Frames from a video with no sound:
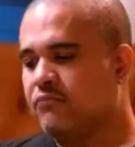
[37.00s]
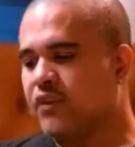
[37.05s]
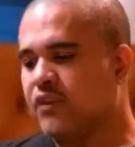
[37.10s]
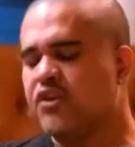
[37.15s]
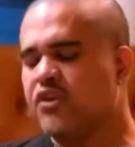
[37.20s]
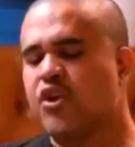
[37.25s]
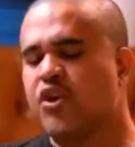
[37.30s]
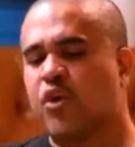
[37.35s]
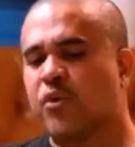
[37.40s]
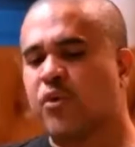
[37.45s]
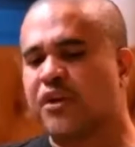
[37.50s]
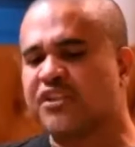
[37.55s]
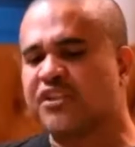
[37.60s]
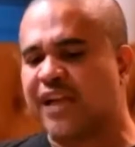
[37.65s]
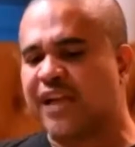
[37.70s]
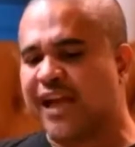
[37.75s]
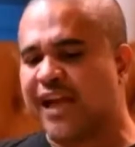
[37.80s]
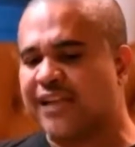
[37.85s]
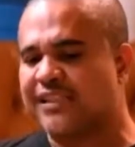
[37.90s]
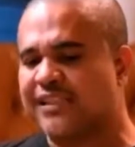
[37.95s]
You know, with
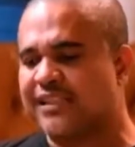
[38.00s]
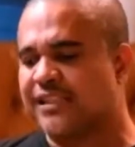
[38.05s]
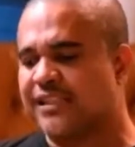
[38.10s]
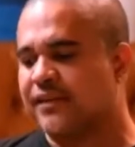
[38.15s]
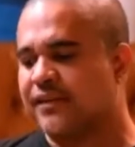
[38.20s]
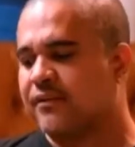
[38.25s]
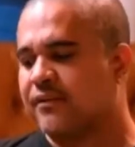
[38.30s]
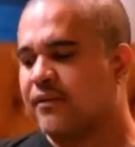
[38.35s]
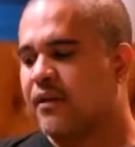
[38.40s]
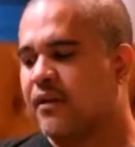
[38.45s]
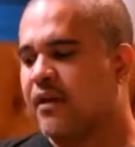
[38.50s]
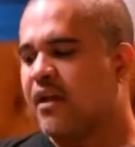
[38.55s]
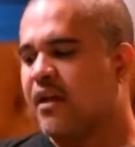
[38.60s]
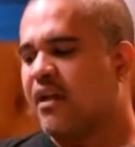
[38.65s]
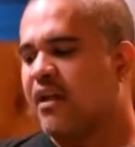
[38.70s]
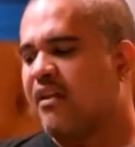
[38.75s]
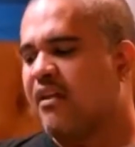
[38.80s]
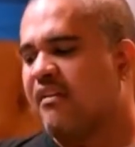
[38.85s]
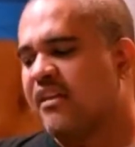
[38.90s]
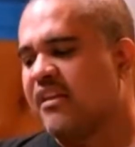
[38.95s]
Ashanti,
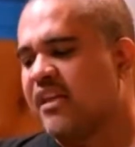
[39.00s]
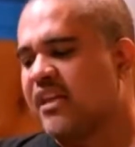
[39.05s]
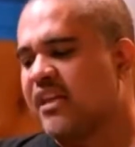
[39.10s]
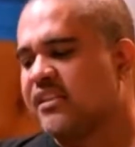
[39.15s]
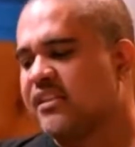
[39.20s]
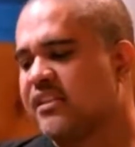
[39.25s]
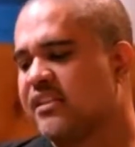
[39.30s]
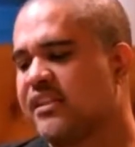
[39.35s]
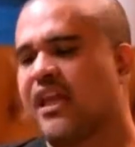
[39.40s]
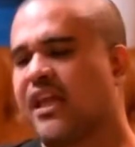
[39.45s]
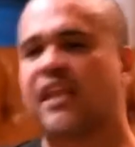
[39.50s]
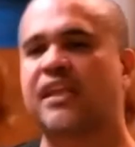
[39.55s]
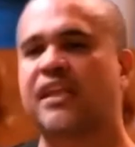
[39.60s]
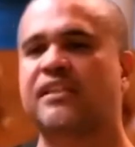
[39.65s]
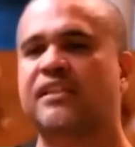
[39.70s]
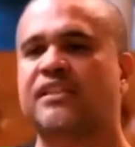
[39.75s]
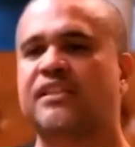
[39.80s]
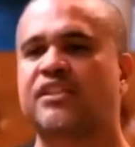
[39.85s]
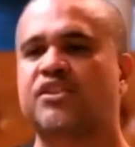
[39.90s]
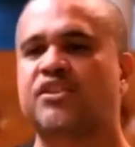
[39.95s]
it is a
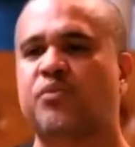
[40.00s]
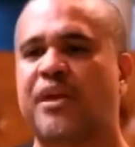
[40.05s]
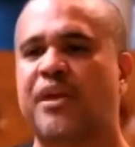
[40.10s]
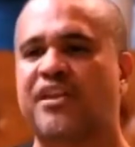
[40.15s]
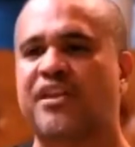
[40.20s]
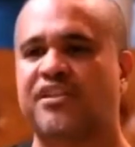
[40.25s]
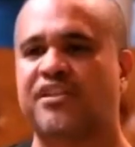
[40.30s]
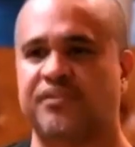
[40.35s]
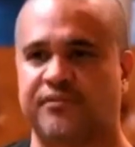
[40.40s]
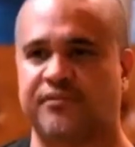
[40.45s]
delicate situation.